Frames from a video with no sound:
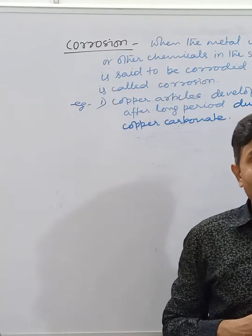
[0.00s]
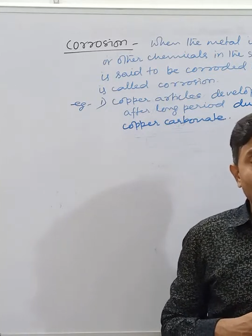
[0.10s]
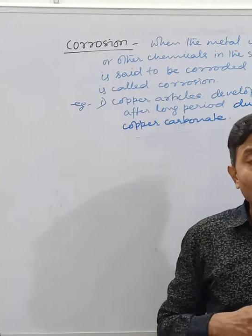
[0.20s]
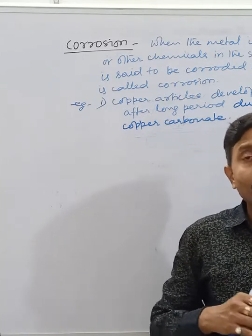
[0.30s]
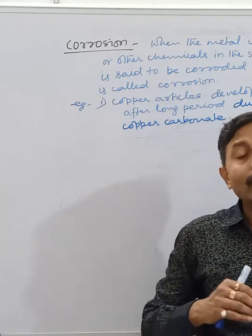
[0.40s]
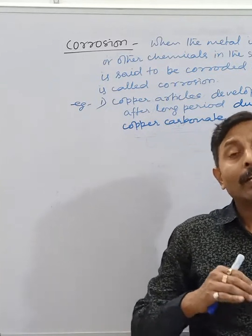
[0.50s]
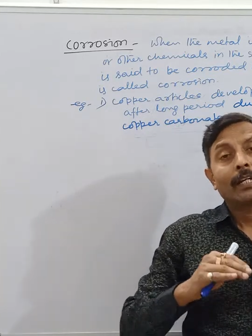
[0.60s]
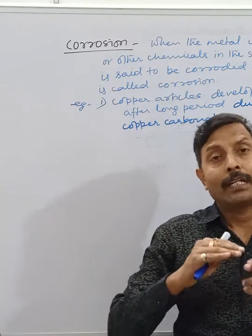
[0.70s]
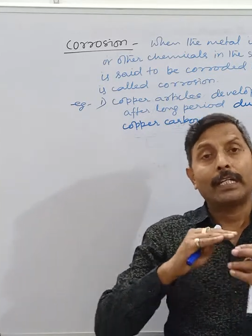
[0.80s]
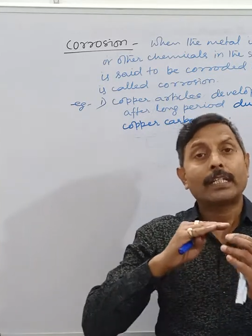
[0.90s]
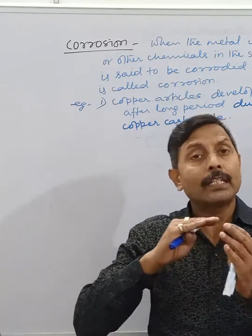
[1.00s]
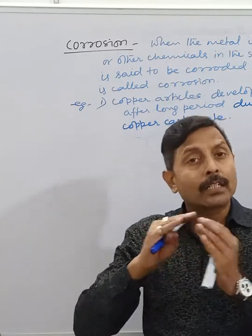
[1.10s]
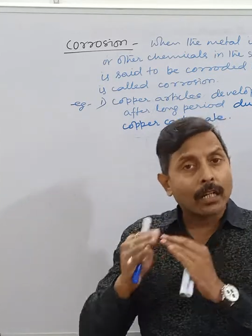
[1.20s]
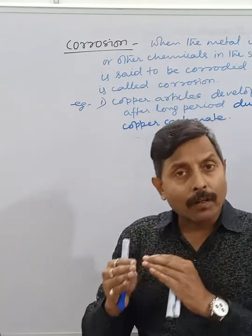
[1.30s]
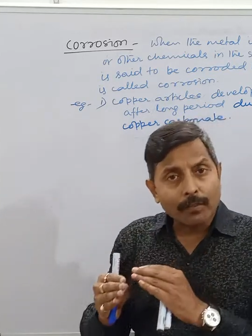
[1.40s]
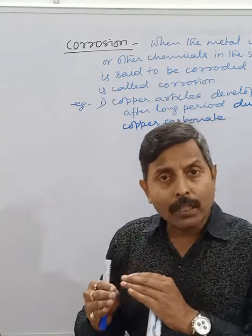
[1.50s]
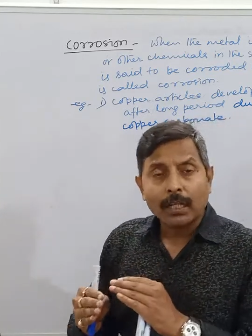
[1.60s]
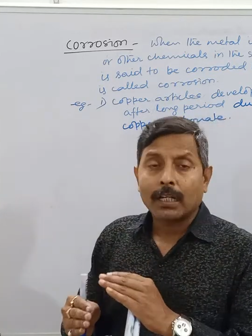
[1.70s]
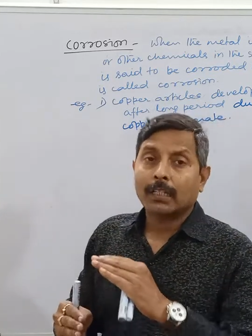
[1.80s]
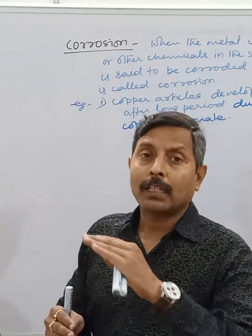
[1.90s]
When it is rubbed,
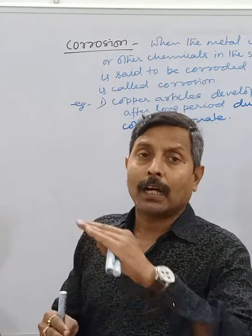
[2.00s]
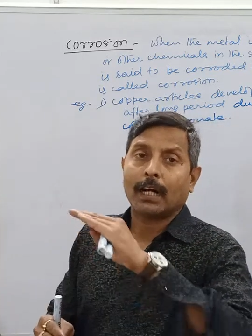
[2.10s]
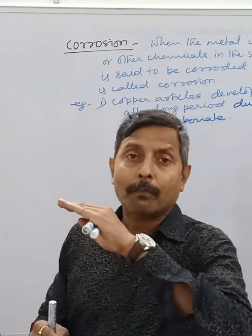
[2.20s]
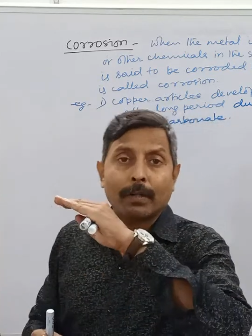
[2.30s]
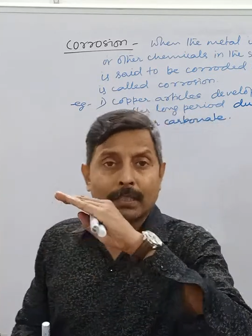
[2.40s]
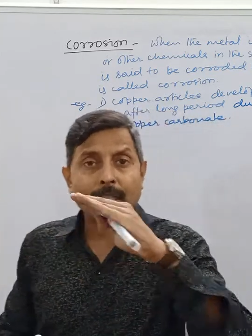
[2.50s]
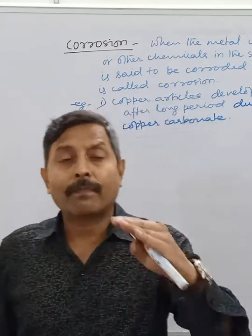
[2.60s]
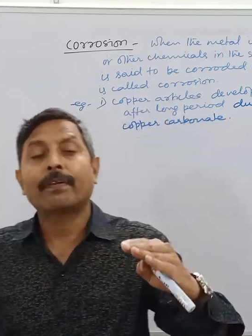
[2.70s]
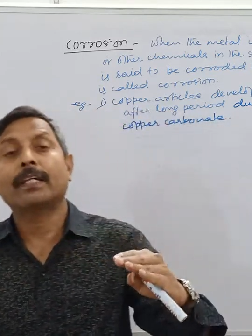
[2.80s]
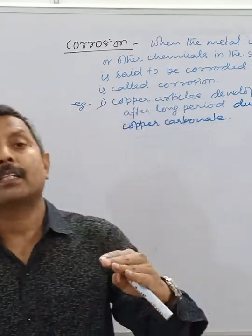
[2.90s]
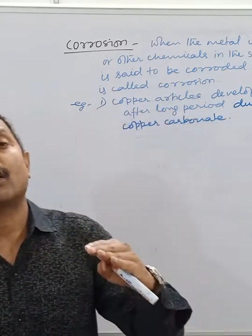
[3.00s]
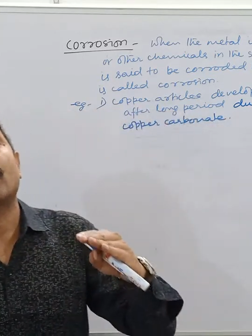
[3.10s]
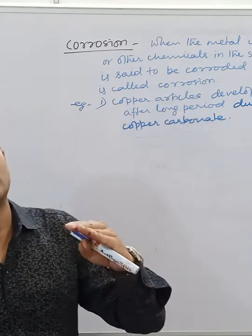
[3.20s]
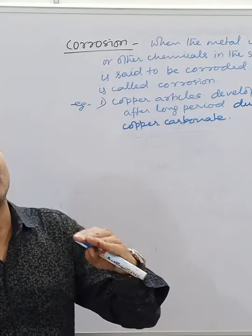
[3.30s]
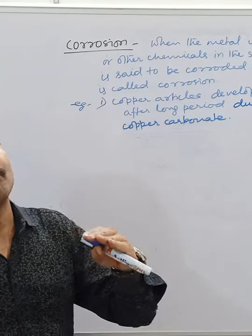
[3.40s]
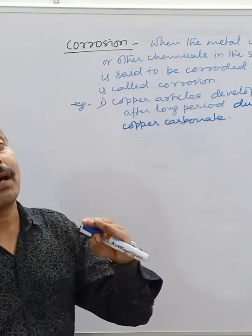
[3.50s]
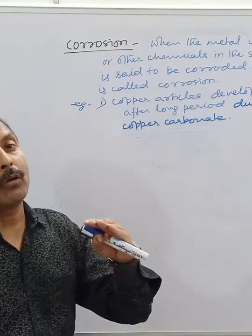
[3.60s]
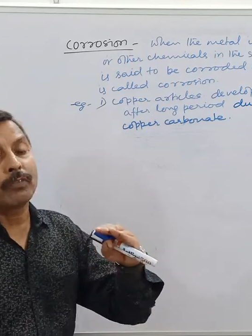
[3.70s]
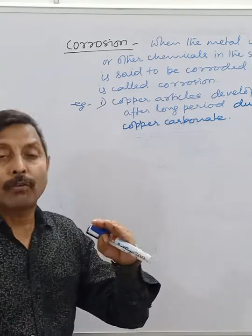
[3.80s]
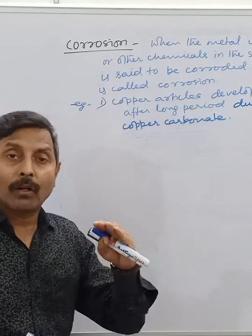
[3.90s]
the upper surface of
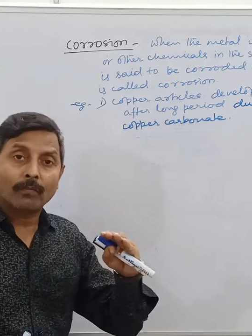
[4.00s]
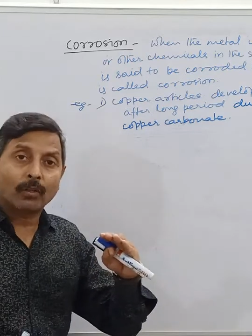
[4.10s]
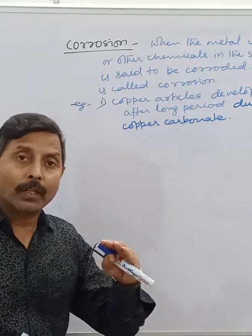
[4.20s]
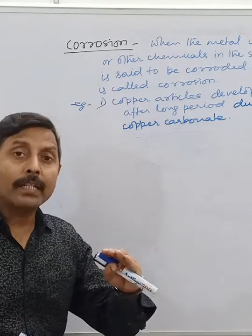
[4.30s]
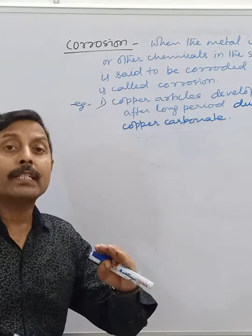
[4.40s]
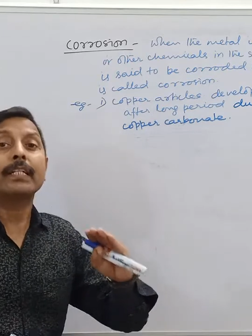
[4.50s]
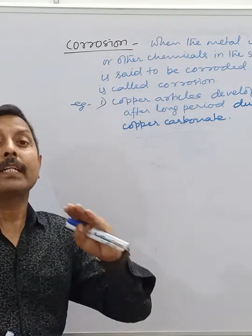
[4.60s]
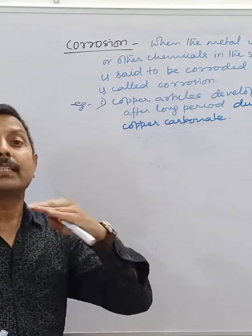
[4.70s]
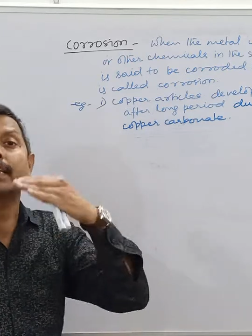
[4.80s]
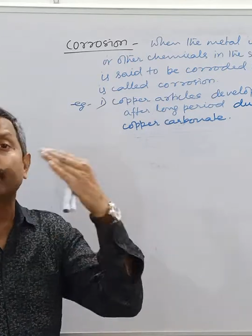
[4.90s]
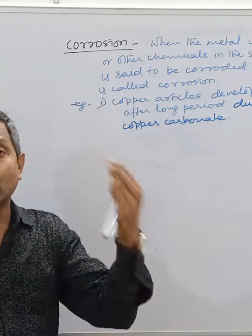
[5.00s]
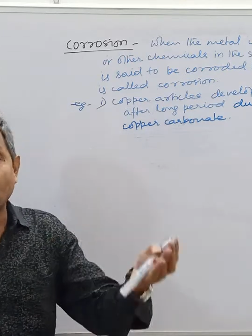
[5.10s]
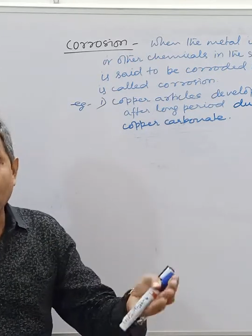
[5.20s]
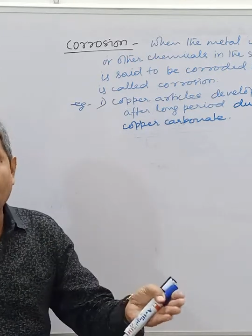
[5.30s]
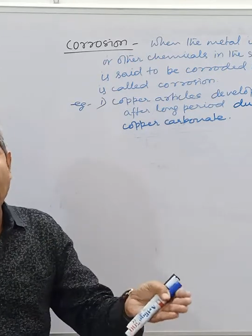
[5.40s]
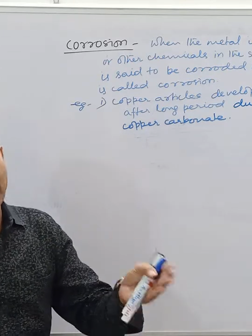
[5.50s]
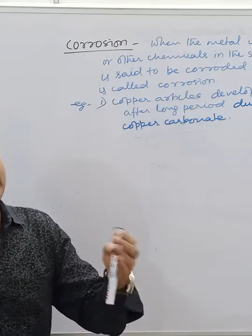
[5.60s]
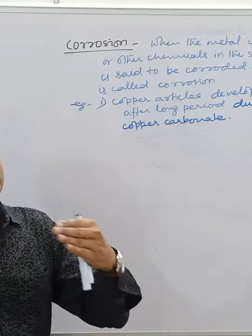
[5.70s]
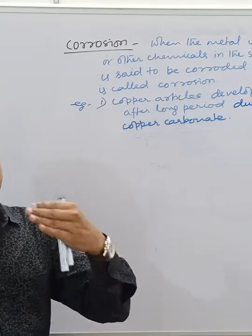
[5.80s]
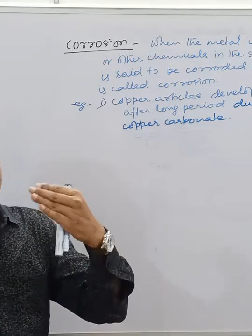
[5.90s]
compound formed on it is removed
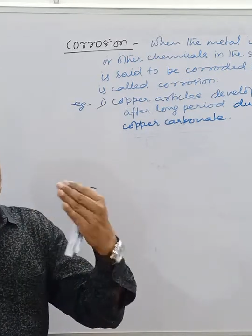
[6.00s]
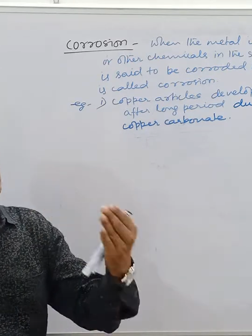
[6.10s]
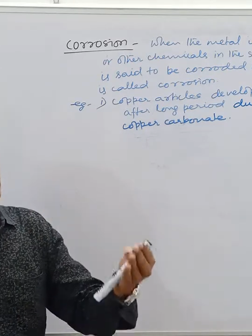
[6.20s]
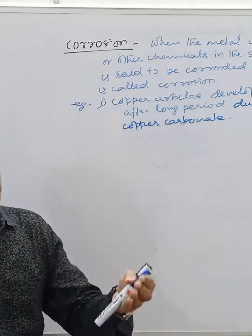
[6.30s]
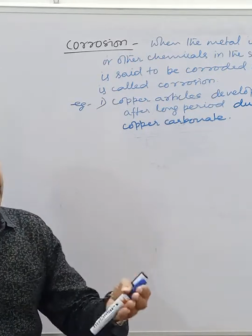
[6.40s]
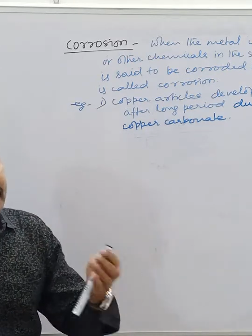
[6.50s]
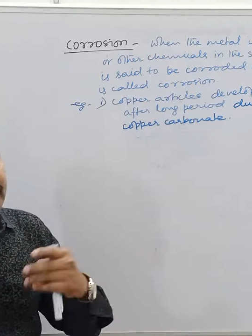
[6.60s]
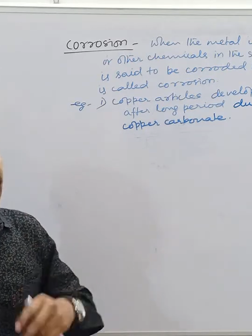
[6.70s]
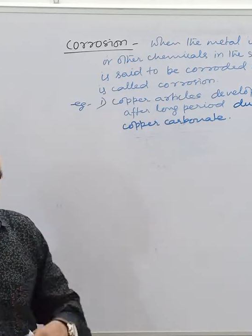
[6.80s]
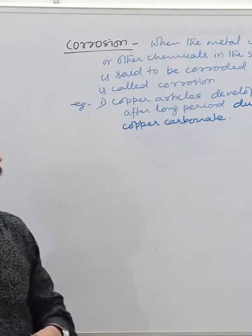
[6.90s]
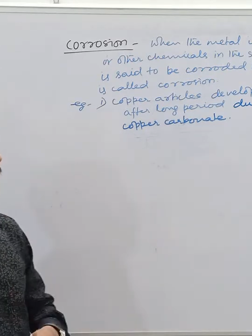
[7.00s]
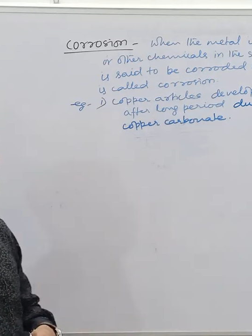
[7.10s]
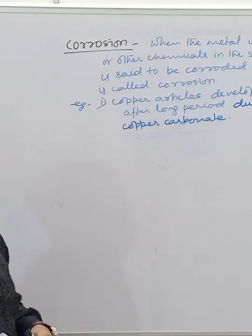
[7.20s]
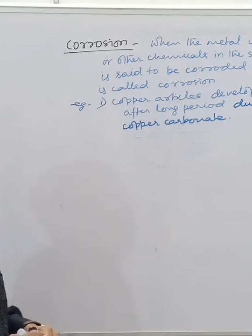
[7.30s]
and it again becomes shiny.